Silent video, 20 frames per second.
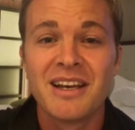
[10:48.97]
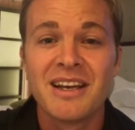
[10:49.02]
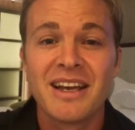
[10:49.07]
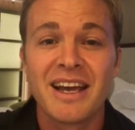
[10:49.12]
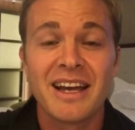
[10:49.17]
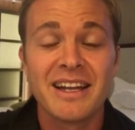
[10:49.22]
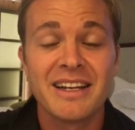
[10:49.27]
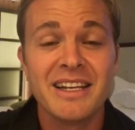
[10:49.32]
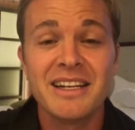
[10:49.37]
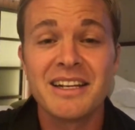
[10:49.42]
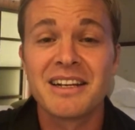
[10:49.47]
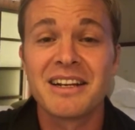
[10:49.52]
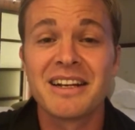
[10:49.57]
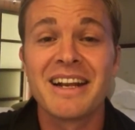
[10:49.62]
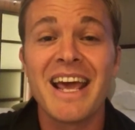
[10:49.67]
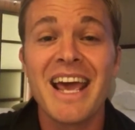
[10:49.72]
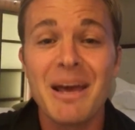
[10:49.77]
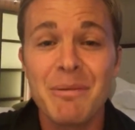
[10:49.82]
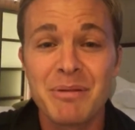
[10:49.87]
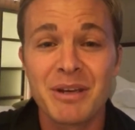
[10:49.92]
And he did an
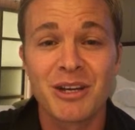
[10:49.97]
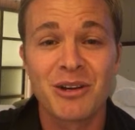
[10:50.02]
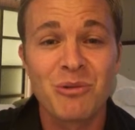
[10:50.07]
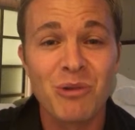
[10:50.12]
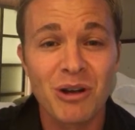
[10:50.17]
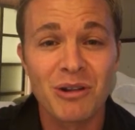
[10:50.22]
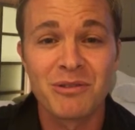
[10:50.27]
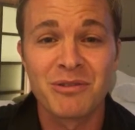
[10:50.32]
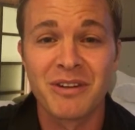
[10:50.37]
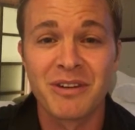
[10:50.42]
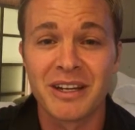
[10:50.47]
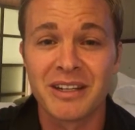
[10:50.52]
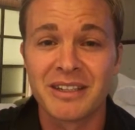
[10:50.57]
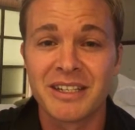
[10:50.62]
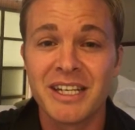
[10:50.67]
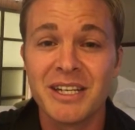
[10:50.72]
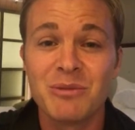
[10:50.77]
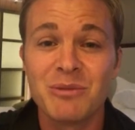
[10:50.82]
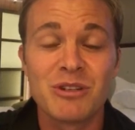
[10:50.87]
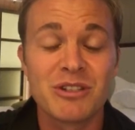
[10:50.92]
epic qualifying.
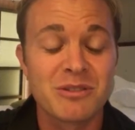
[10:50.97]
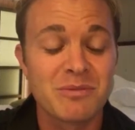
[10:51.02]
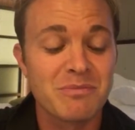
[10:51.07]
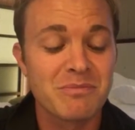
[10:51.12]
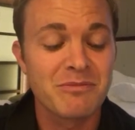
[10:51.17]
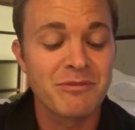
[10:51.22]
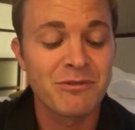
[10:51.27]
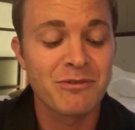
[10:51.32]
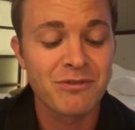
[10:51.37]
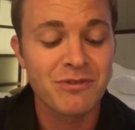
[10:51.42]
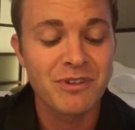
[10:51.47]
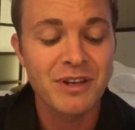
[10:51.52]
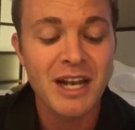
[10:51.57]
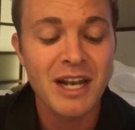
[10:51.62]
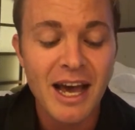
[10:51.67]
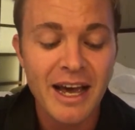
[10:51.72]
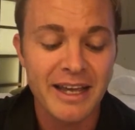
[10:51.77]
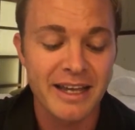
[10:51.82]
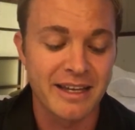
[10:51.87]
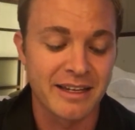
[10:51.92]
He was
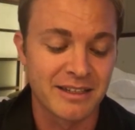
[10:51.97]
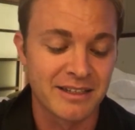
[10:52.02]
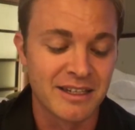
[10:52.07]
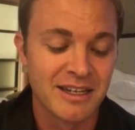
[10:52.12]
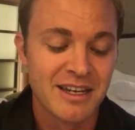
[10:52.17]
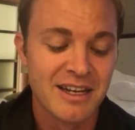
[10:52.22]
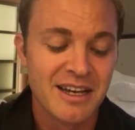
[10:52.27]
flying.